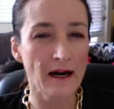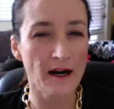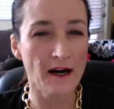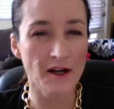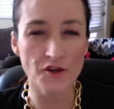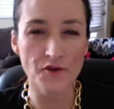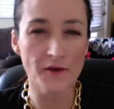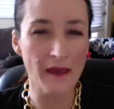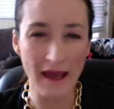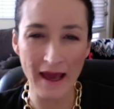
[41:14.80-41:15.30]

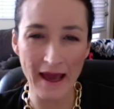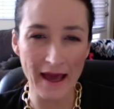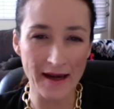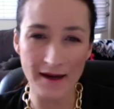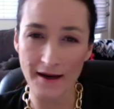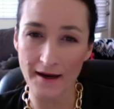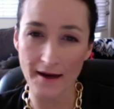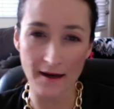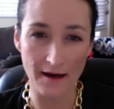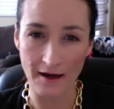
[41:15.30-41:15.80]
you can't
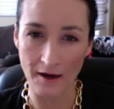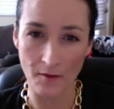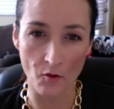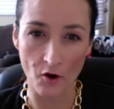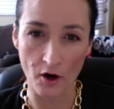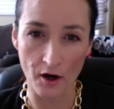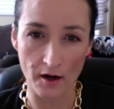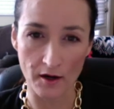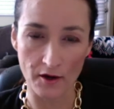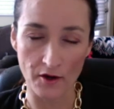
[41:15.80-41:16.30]
edit it
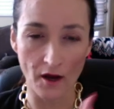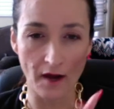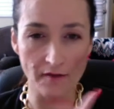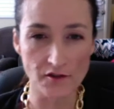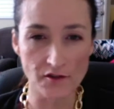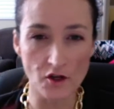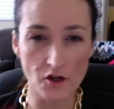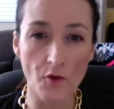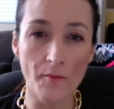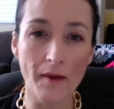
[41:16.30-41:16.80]
anymore. You'll have
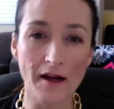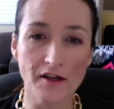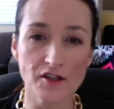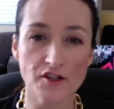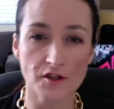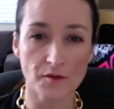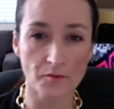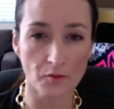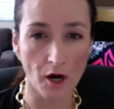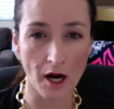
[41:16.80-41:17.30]
to go back to
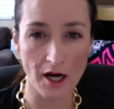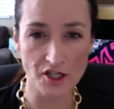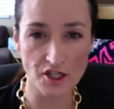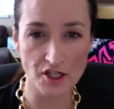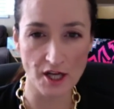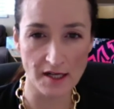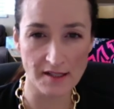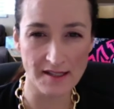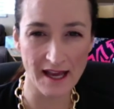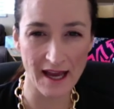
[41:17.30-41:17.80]
the
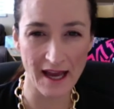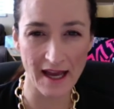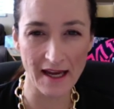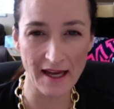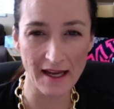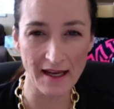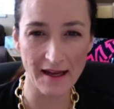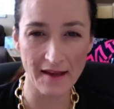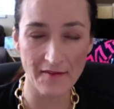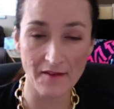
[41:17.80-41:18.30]
project to
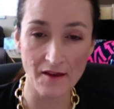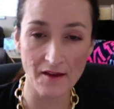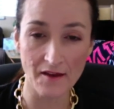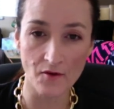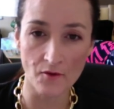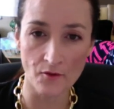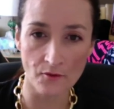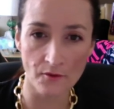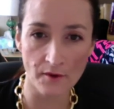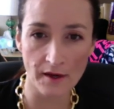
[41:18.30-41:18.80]
edit and then
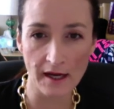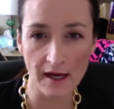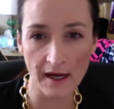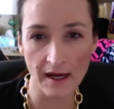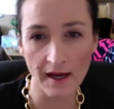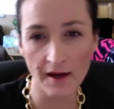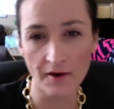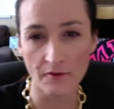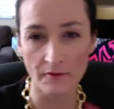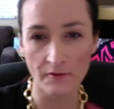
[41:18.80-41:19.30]

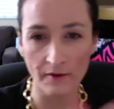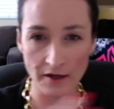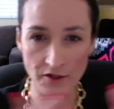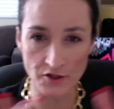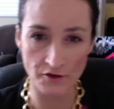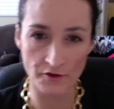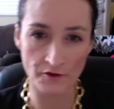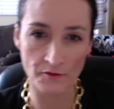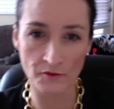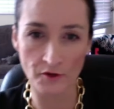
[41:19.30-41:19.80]

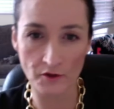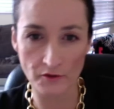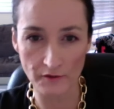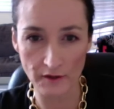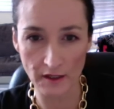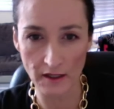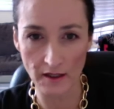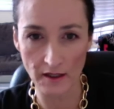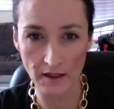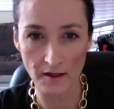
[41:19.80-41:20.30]
re-render the
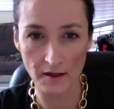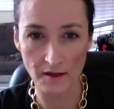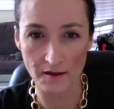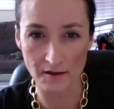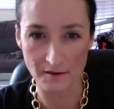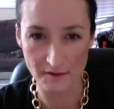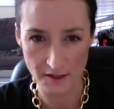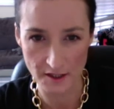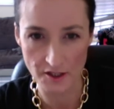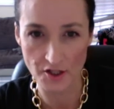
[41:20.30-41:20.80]
movie
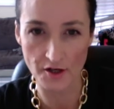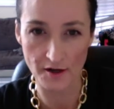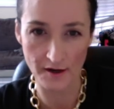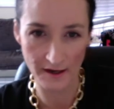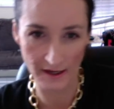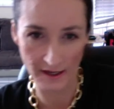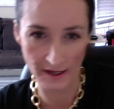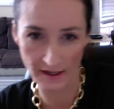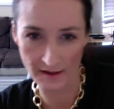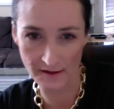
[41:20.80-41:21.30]
to turn
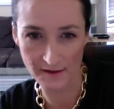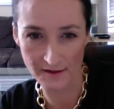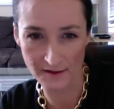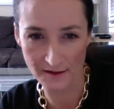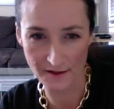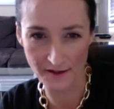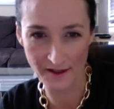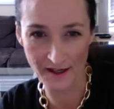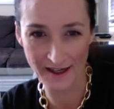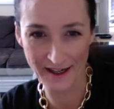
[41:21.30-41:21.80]
it
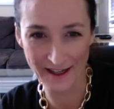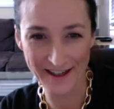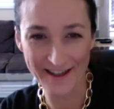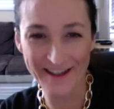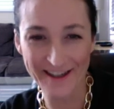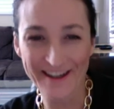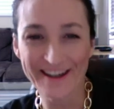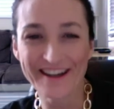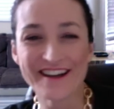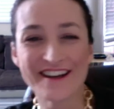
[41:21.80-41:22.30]
in, okay?
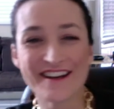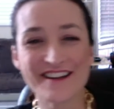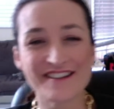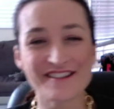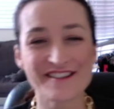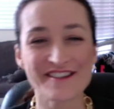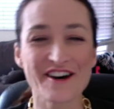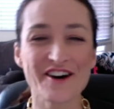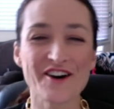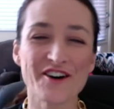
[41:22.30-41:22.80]

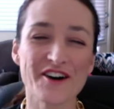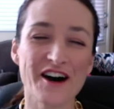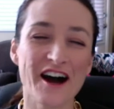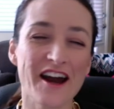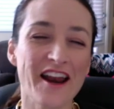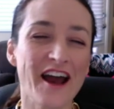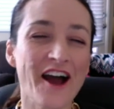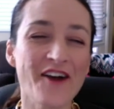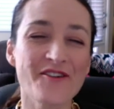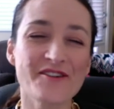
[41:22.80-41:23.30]
So, and
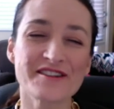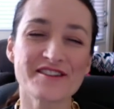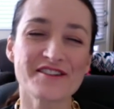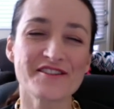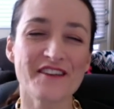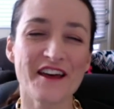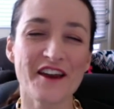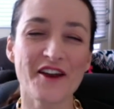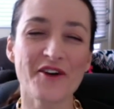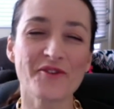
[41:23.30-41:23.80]
I always do
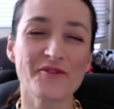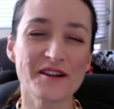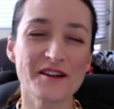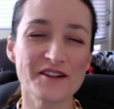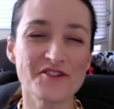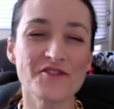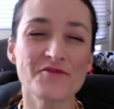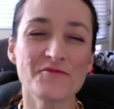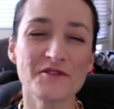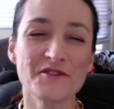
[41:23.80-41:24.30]
that. I'll
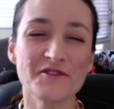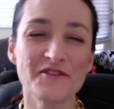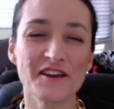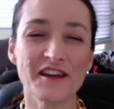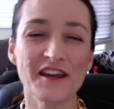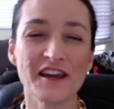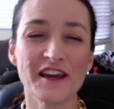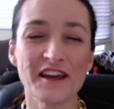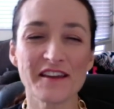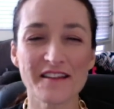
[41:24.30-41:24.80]
render the
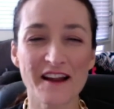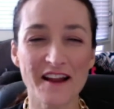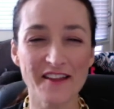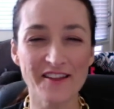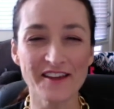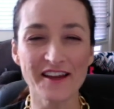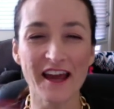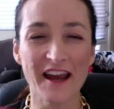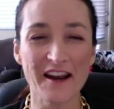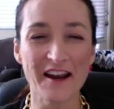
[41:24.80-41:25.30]
movie and then I
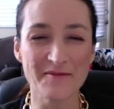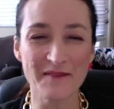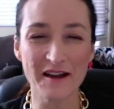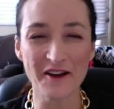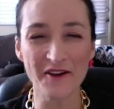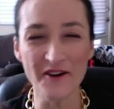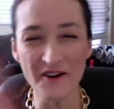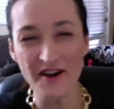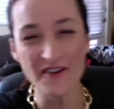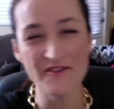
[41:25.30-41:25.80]
look at it, I'm like,
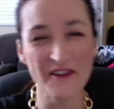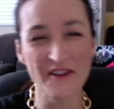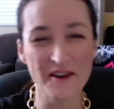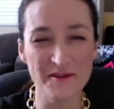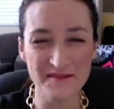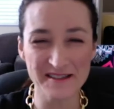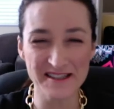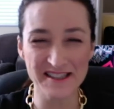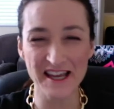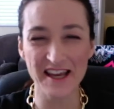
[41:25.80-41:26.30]
oh, I found a
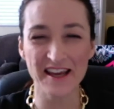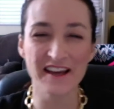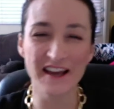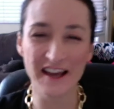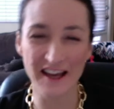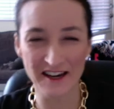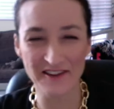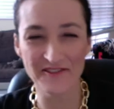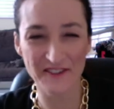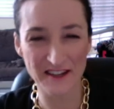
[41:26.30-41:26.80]
mistake. I
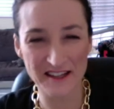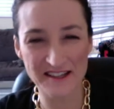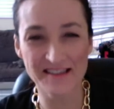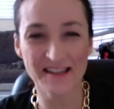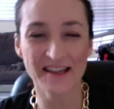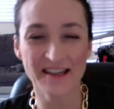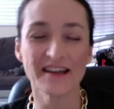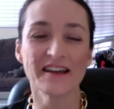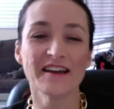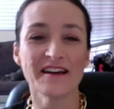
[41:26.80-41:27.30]
got to fix
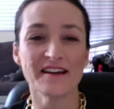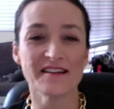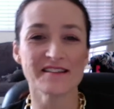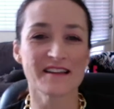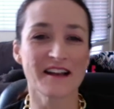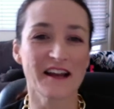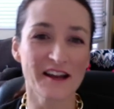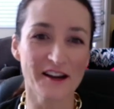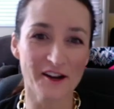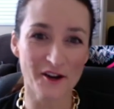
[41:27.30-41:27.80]
it. So then
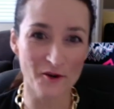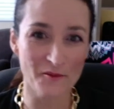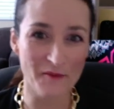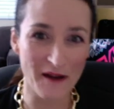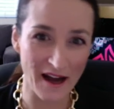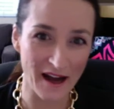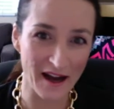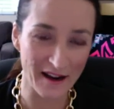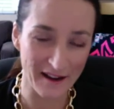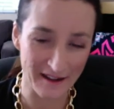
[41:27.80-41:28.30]
I got to go
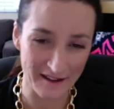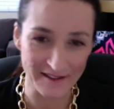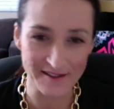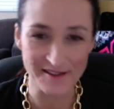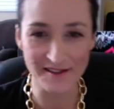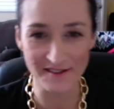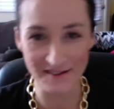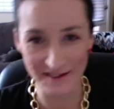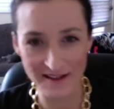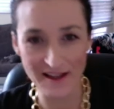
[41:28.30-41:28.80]
back and
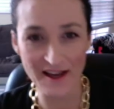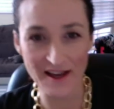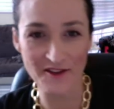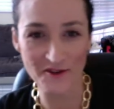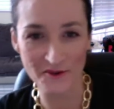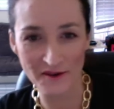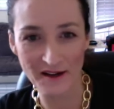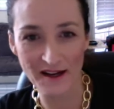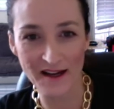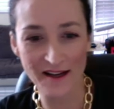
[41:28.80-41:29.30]
delete the other
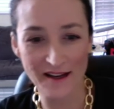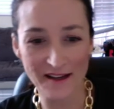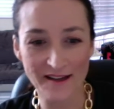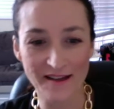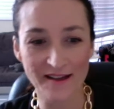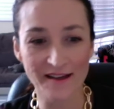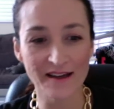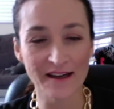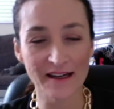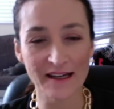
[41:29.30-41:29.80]
one
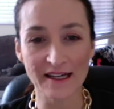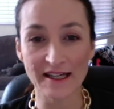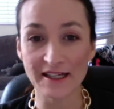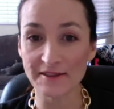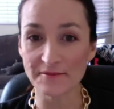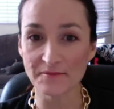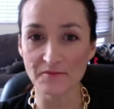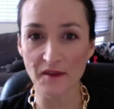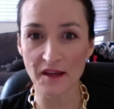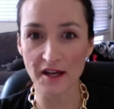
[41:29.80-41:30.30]

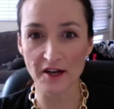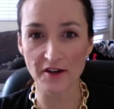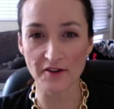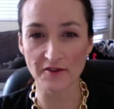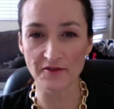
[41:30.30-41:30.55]
and,